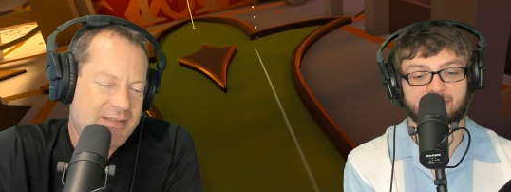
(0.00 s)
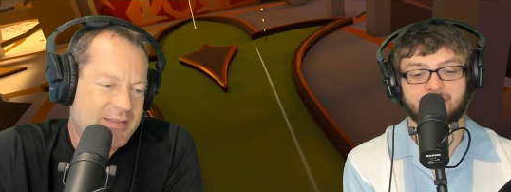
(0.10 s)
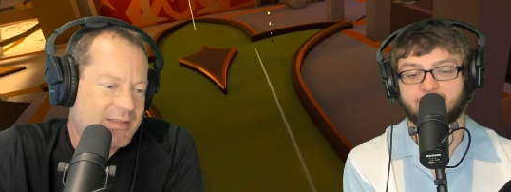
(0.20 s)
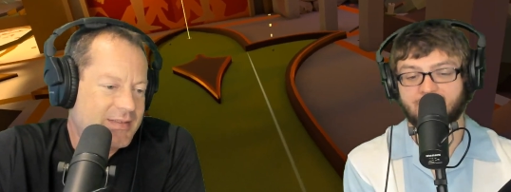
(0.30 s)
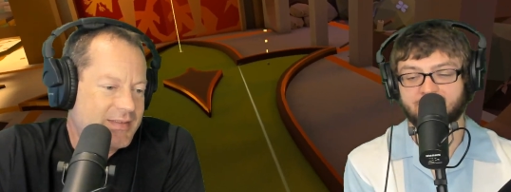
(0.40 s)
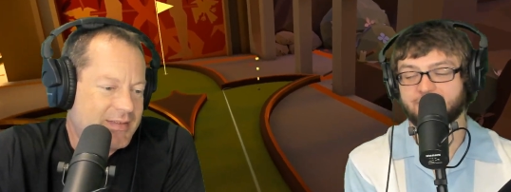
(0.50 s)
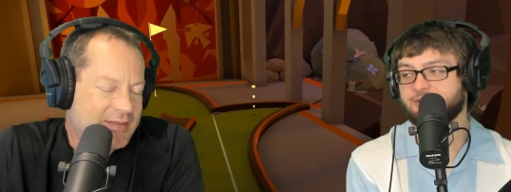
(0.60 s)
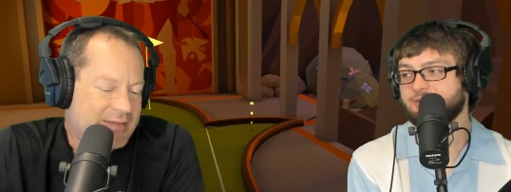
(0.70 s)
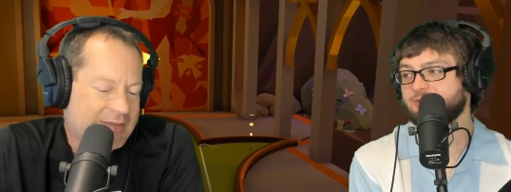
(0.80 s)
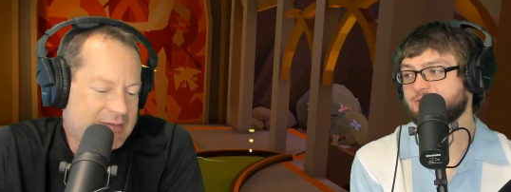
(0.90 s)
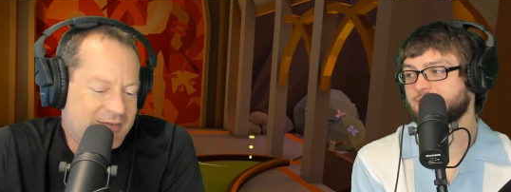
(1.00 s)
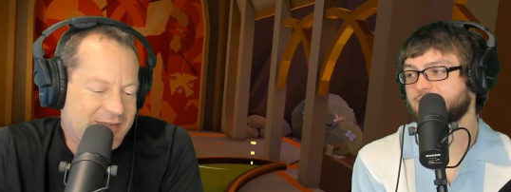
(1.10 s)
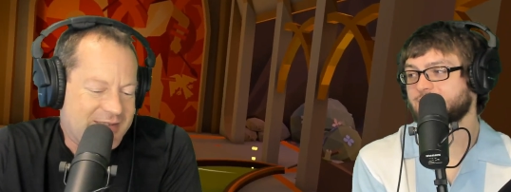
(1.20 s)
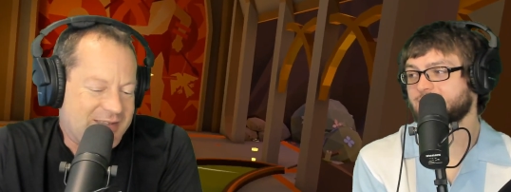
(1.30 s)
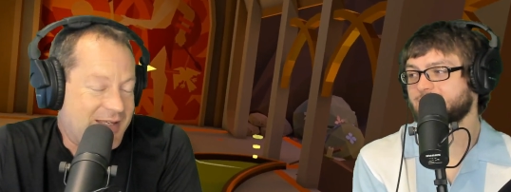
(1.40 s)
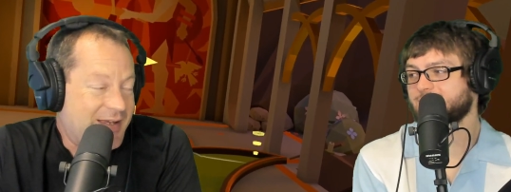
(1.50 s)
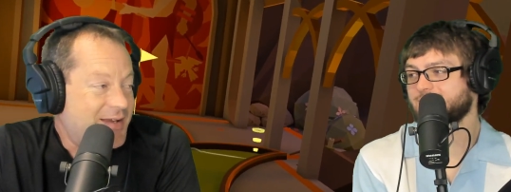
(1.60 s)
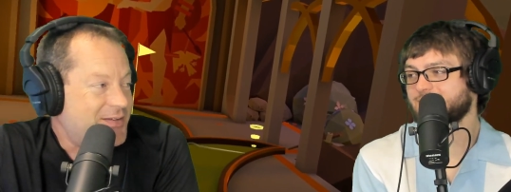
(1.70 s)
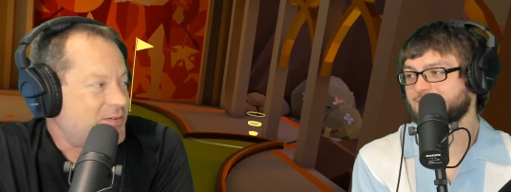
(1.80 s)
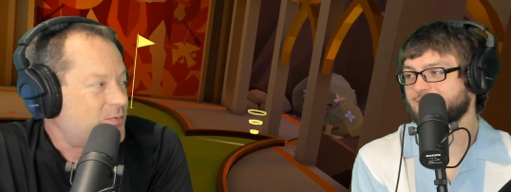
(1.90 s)
Speaker 1: and better. Just stay out
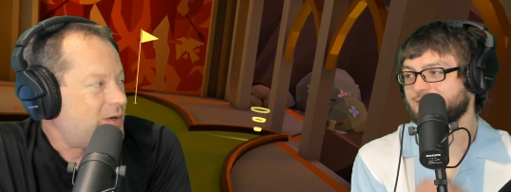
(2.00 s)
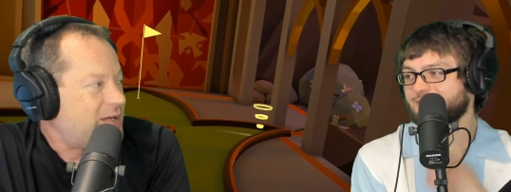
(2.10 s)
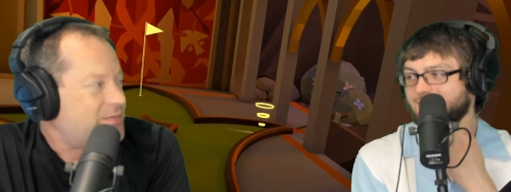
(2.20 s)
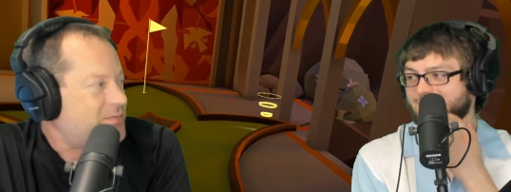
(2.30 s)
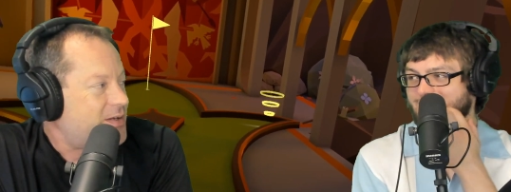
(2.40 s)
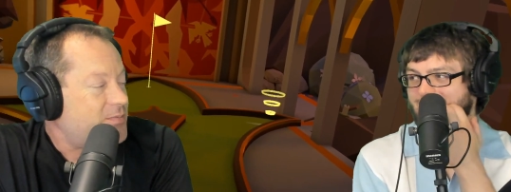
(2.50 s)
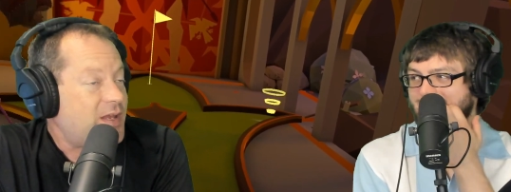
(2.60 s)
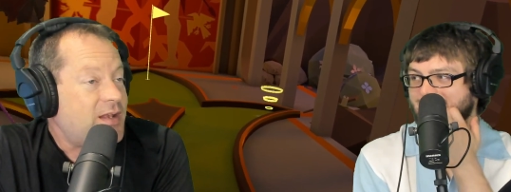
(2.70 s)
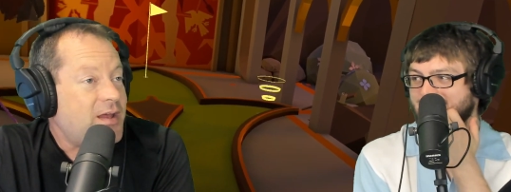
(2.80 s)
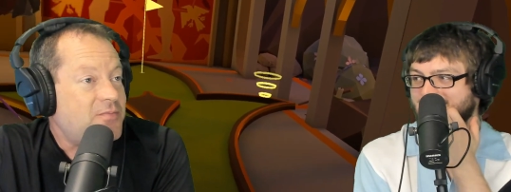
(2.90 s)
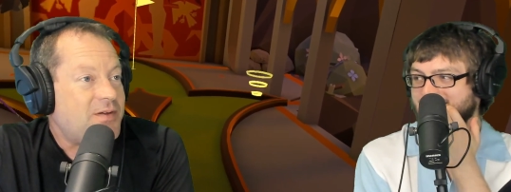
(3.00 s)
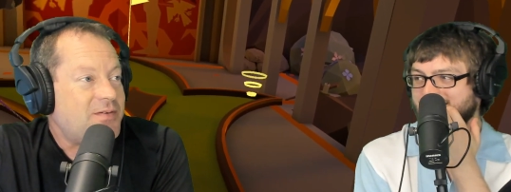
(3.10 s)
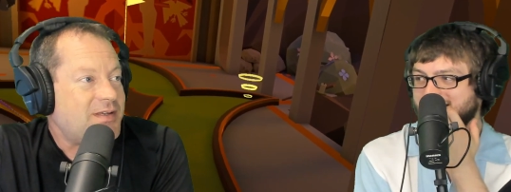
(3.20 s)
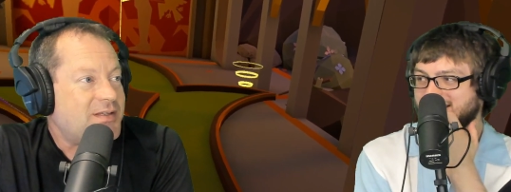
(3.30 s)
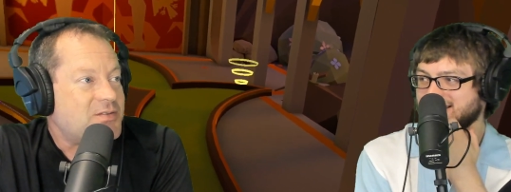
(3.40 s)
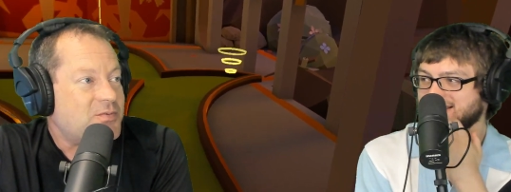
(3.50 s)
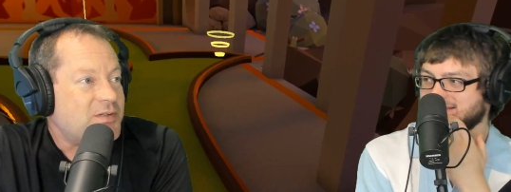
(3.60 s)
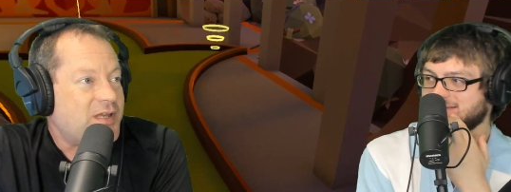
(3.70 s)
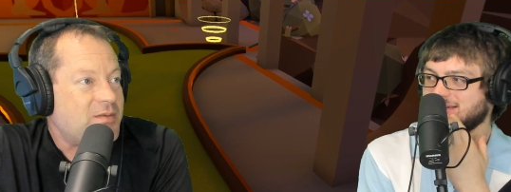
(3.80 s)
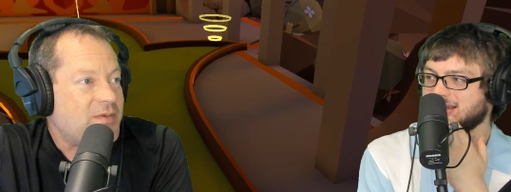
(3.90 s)
of their way and
Speaker 2: let
Speaker 1: them. And I felt like this one
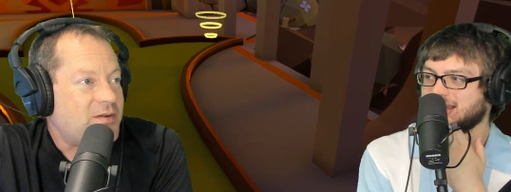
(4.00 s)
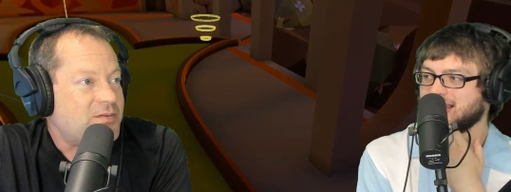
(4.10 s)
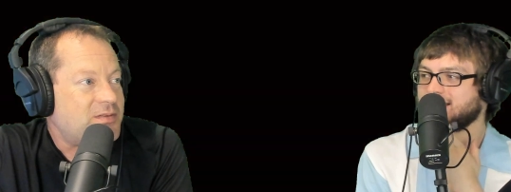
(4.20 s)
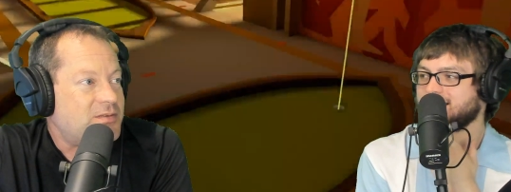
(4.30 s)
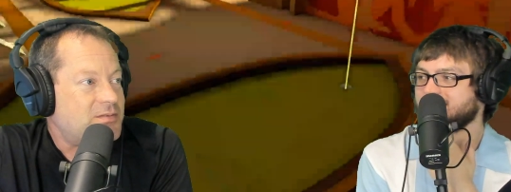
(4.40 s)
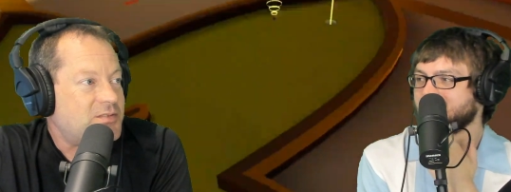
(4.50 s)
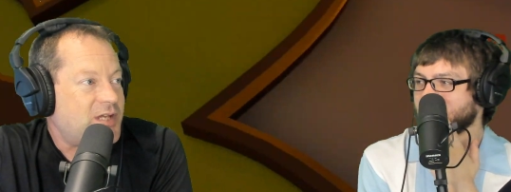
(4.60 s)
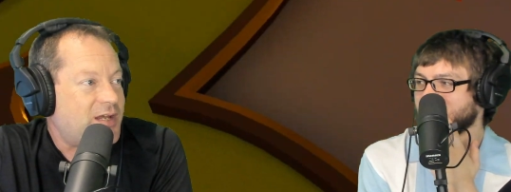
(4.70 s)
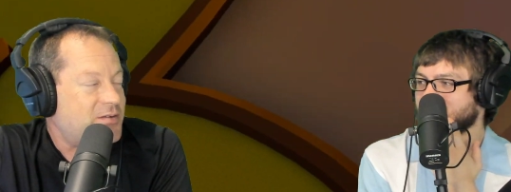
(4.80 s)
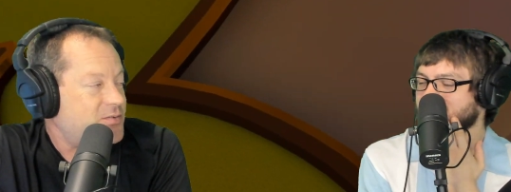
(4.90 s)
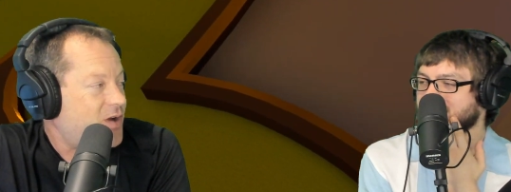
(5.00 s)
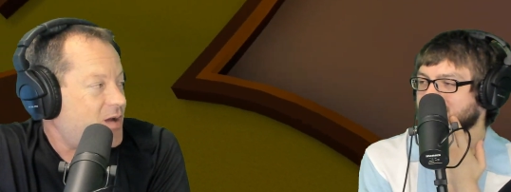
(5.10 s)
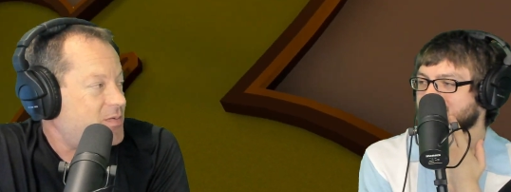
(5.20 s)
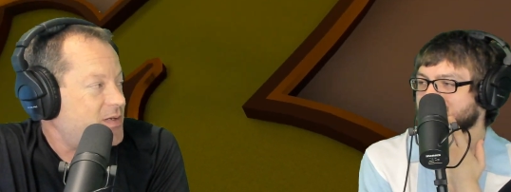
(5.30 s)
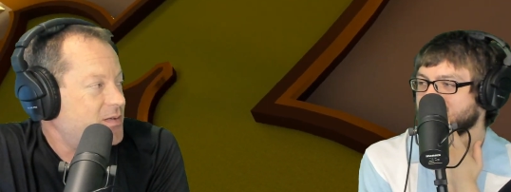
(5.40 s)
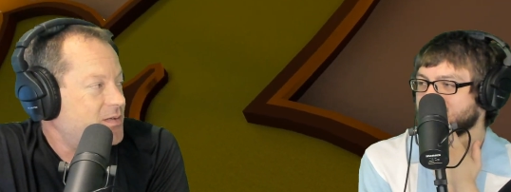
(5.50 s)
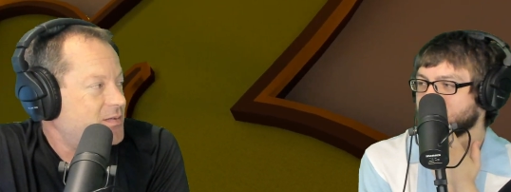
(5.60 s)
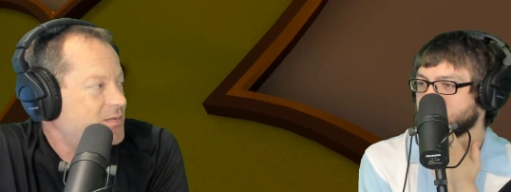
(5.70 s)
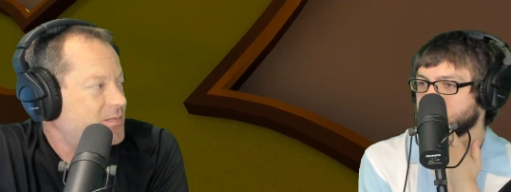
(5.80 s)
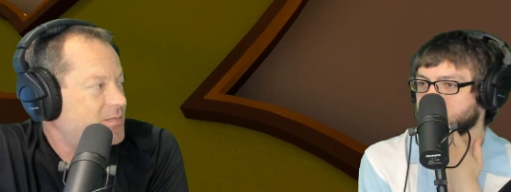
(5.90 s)
came out a little shadow droppy.
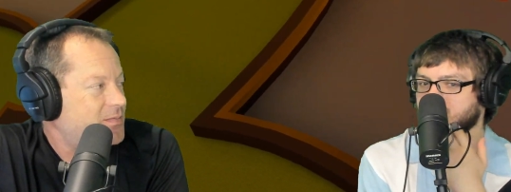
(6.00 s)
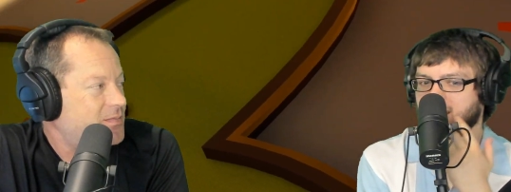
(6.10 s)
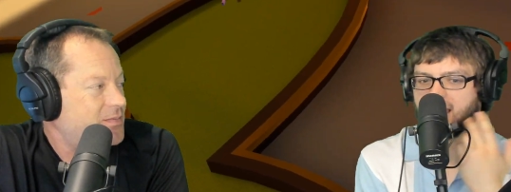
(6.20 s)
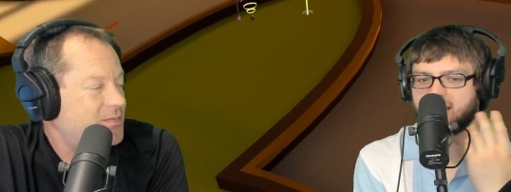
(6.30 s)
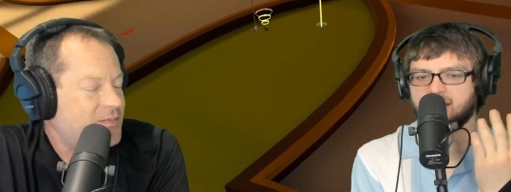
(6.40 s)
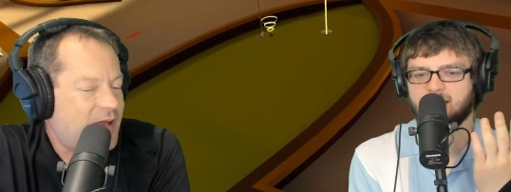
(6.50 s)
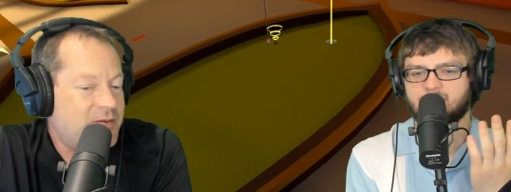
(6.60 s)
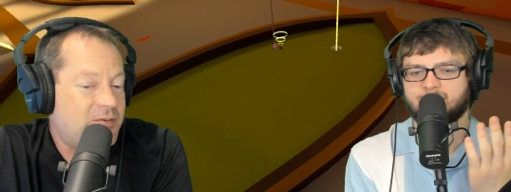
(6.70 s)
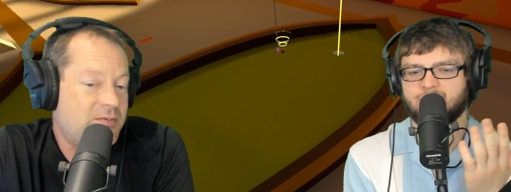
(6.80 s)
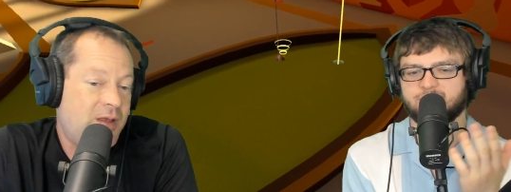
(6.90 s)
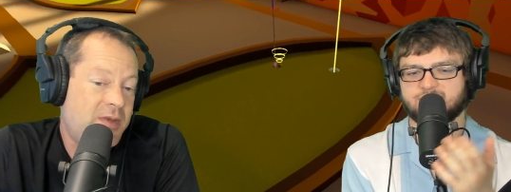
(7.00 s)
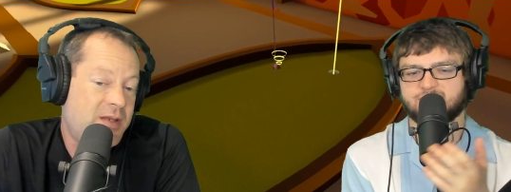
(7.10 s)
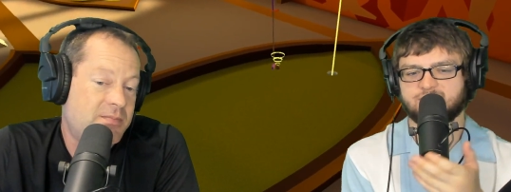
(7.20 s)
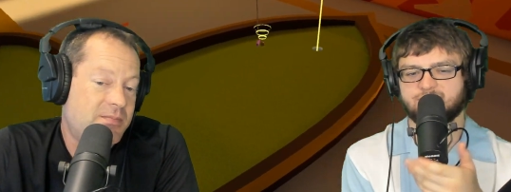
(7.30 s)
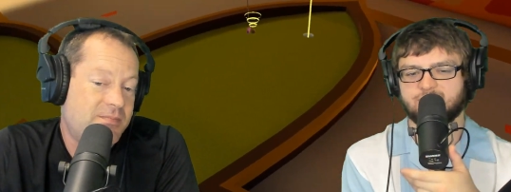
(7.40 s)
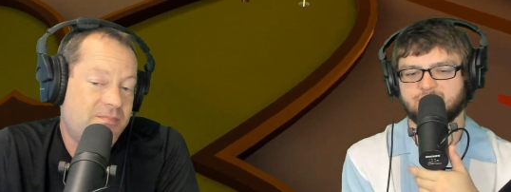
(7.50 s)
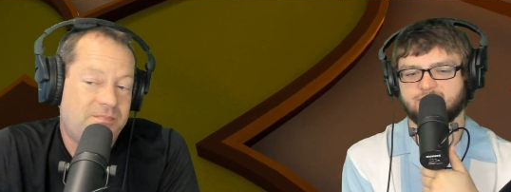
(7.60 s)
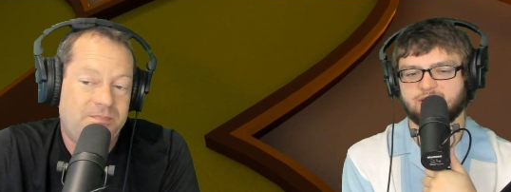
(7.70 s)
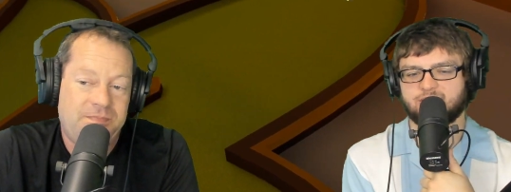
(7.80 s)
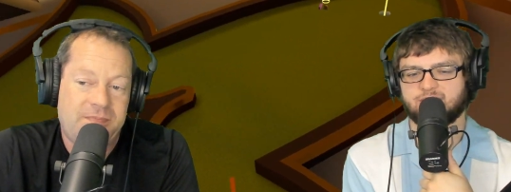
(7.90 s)
Speaker 2: Yeah, I didn't hear about this until
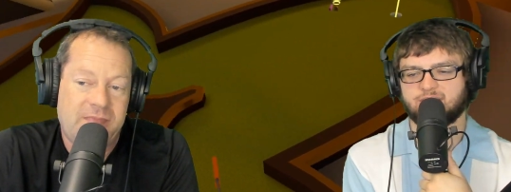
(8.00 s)
it